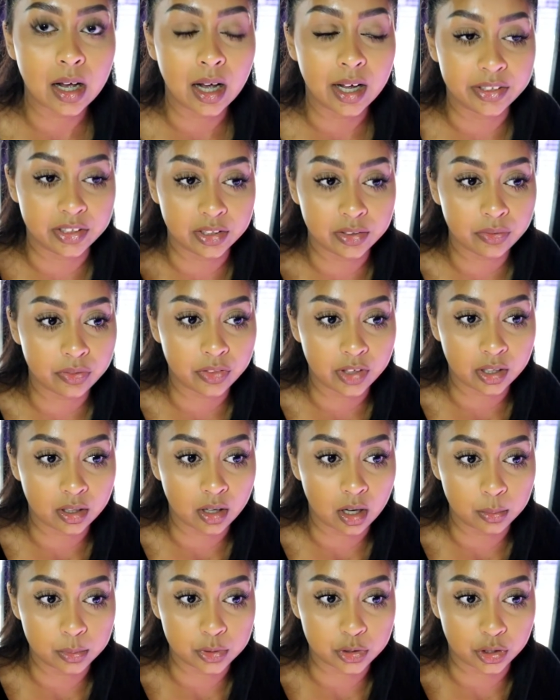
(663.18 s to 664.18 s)
I didn't think
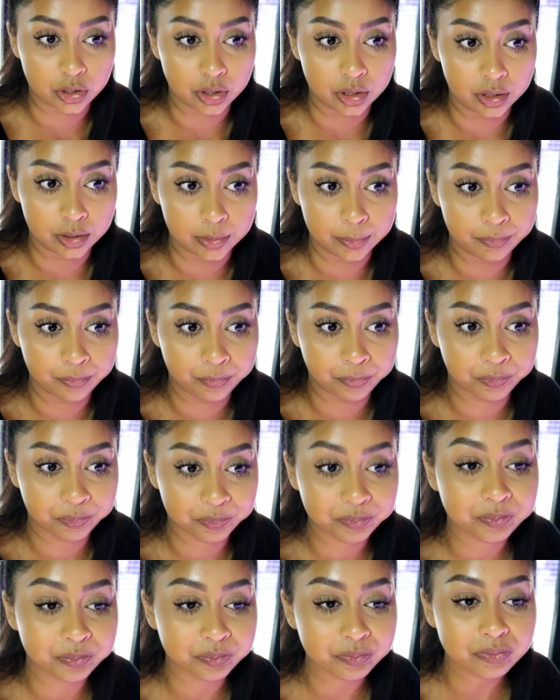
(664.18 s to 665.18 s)
I was gonna.
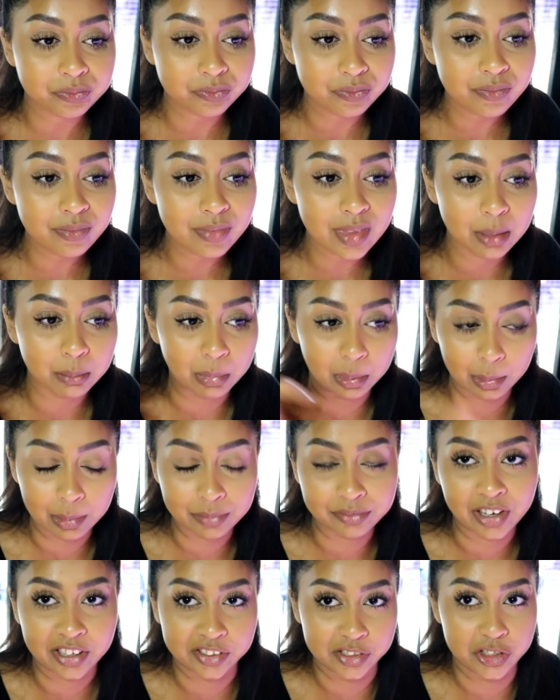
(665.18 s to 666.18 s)
My
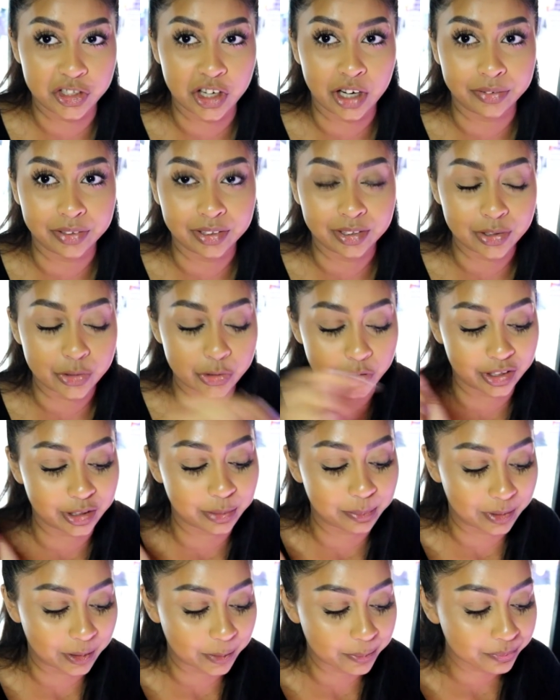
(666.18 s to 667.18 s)
mum found a cherry in a
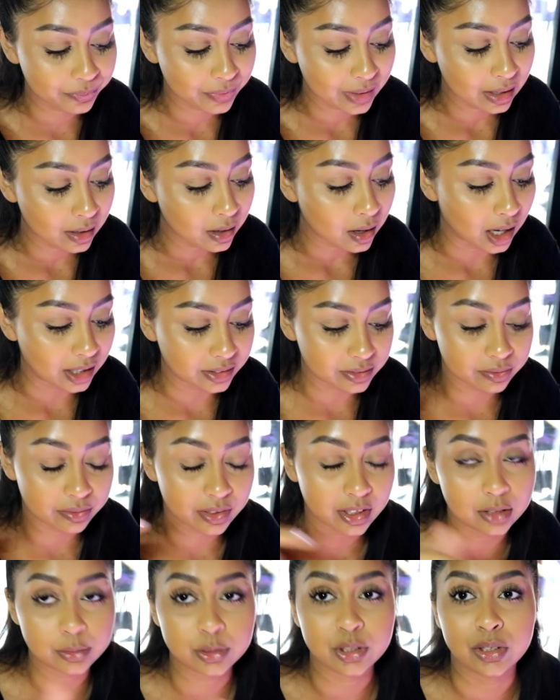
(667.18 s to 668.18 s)
drink, but I didn't
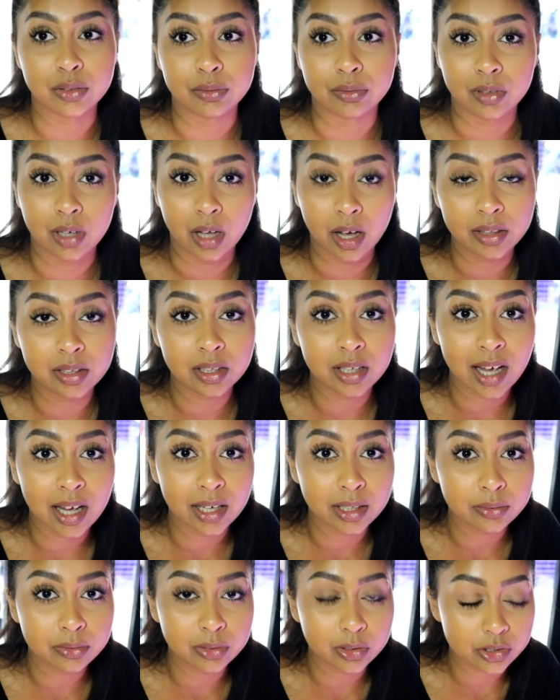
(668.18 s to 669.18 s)
think I was gonna like the
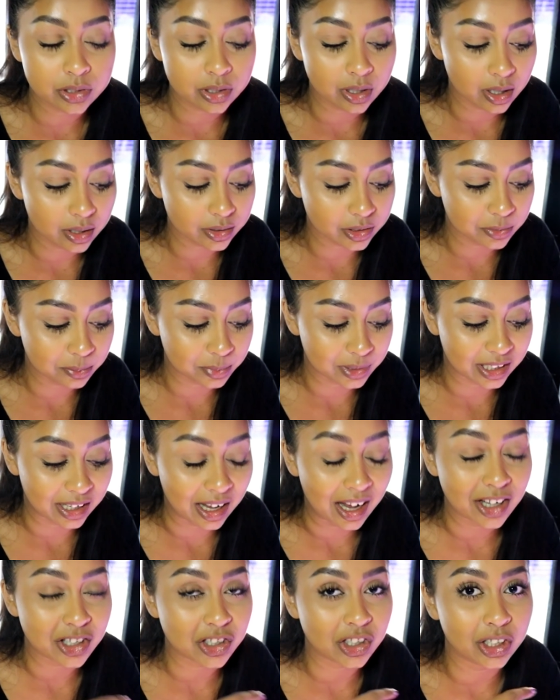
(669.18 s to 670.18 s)
candy floss garden. But it
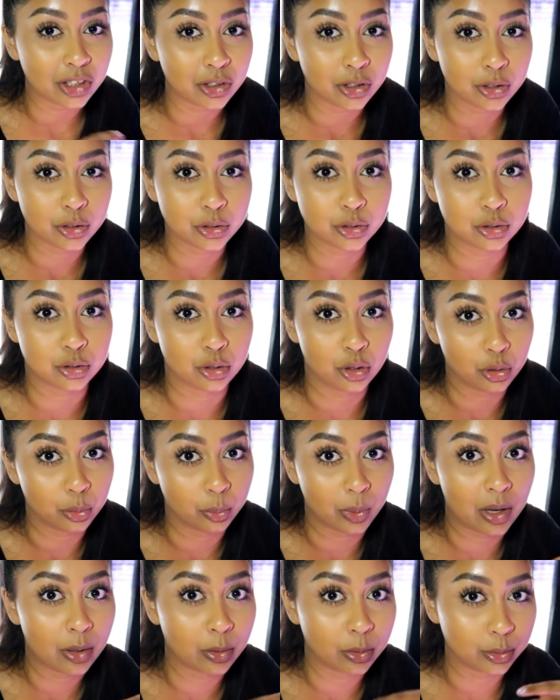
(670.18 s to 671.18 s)
actually goes so
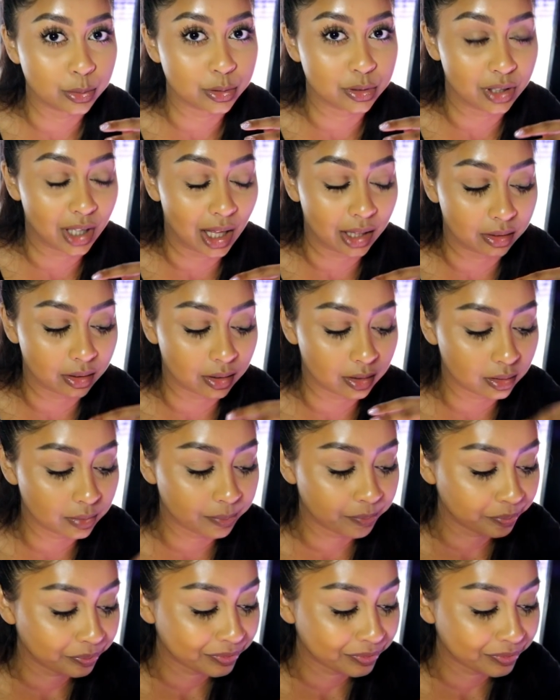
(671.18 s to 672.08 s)
well all together.